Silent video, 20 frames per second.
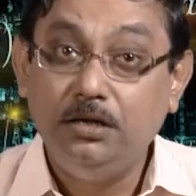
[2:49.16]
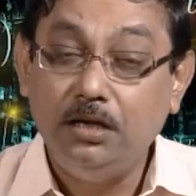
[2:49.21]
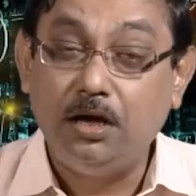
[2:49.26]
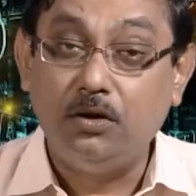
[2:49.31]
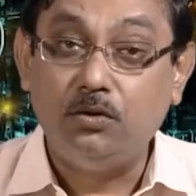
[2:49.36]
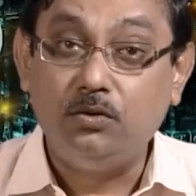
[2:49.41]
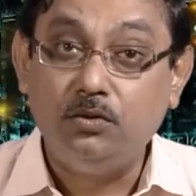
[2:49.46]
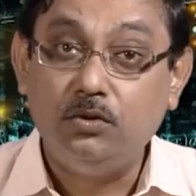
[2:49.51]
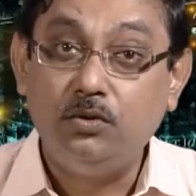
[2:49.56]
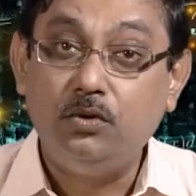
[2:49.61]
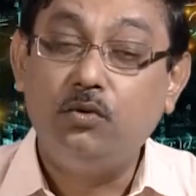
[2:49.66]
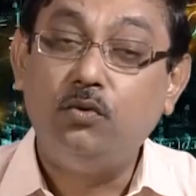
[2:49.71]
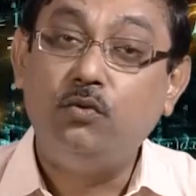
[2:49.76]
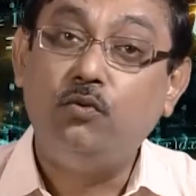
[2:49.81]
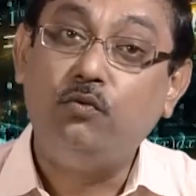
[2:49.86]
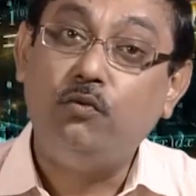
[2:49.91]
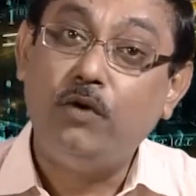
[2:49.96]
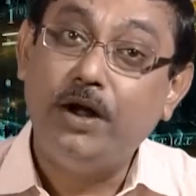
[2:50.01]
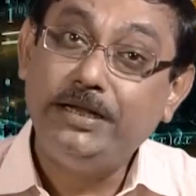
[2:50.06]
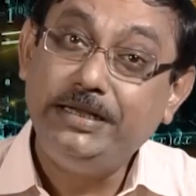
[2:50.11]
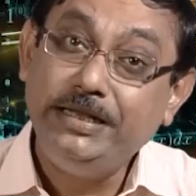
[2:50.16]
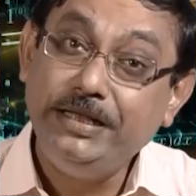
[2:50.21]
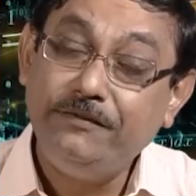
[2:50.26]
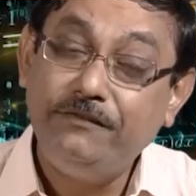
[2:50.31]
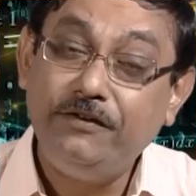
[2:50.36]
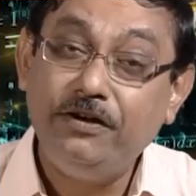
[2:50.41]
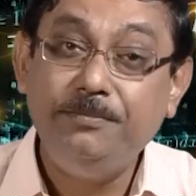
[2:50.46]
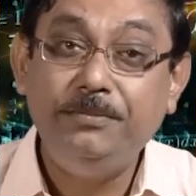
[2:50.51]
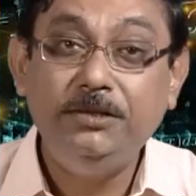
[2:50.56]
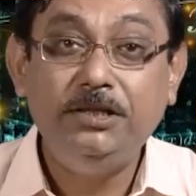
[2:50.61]
Now,
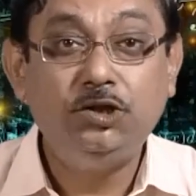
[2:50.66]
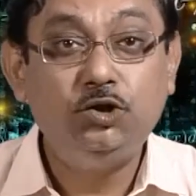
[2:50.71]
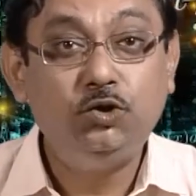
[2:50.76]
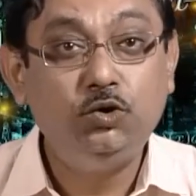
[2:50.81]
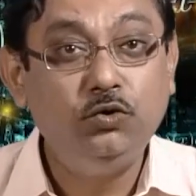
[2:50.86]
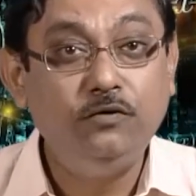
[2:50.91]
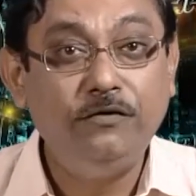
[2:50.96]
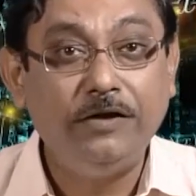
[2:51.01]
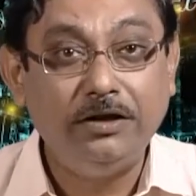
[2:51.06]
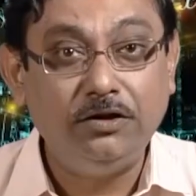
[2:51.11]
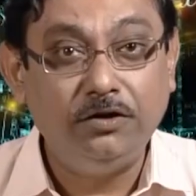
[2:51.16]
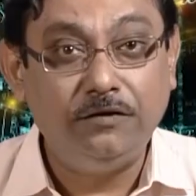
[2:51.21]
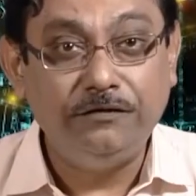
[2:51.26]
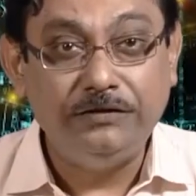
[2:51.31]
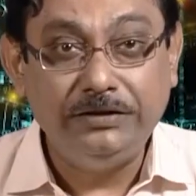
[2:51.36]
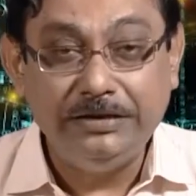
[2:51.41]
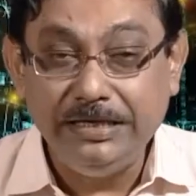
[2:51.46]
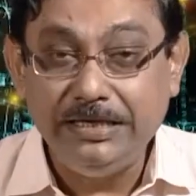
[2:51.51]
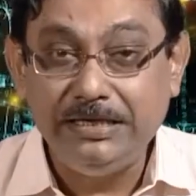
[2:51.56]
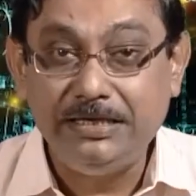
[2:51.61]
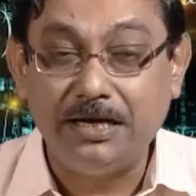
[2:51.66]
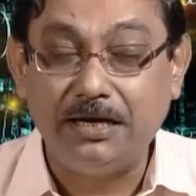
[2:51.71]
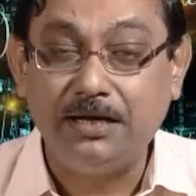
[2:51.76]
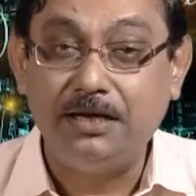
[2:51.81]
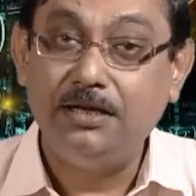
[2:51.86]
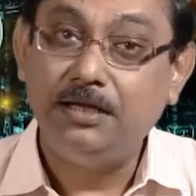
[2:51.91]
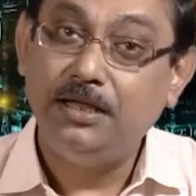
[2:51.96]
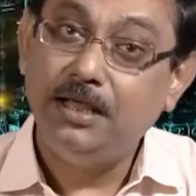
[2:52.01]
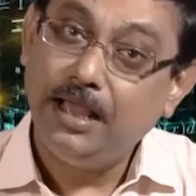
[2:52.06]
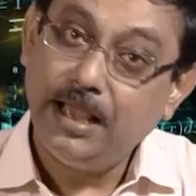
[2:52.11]
whatever be the true value of
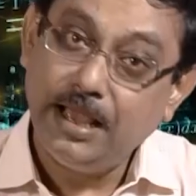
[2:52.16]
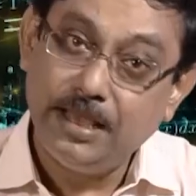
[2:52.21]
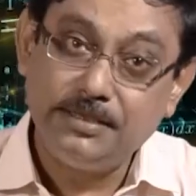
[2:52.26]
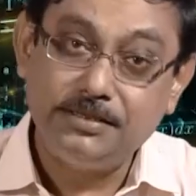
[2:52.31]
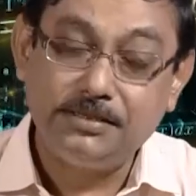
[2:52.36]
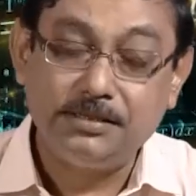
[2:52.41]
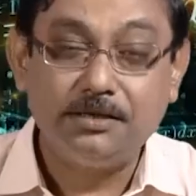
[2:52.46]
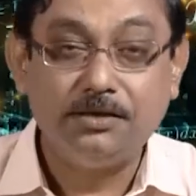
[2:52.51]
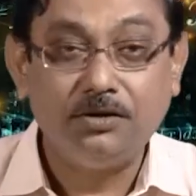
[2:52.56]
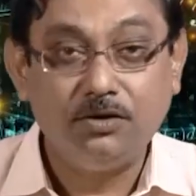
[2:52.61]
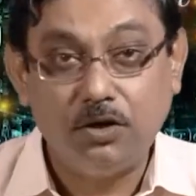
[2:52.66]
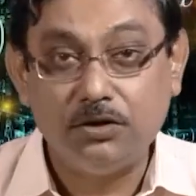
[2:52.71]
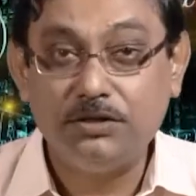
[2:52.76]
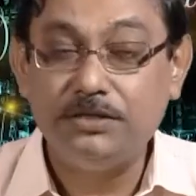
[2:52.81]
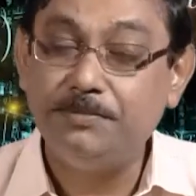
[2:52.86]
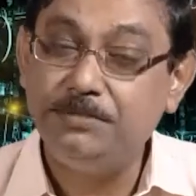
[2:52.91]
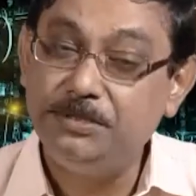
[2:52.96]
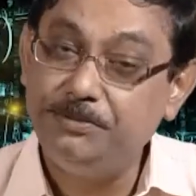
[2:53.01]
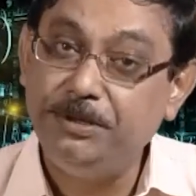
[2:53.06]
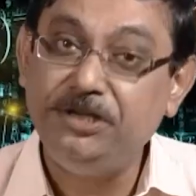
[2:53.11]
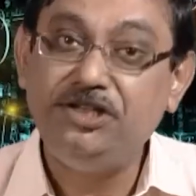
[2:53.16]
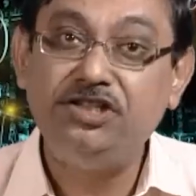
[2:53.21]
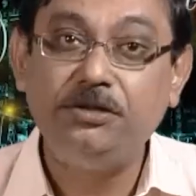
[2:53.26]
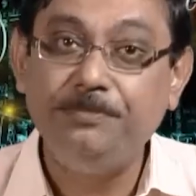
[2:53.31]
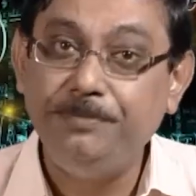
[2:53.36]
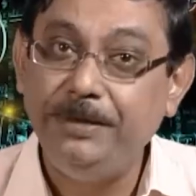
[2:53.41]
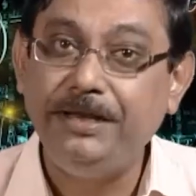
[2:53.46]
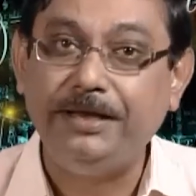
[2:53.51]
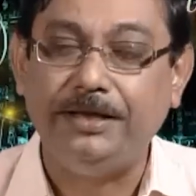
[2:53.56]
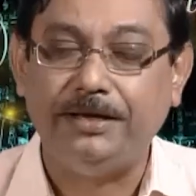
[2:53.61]
theta has got some
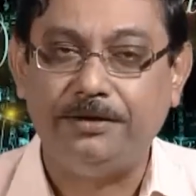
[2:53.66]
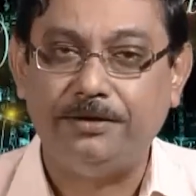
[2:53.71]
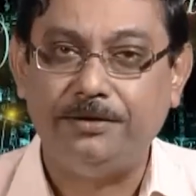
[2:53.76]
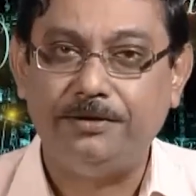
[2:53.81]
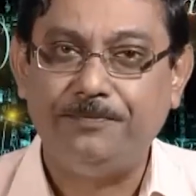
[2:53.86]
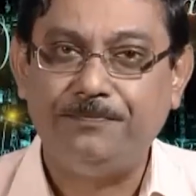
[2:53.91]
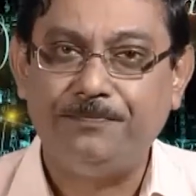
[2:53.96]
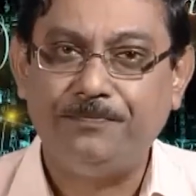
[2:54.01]
special meaning.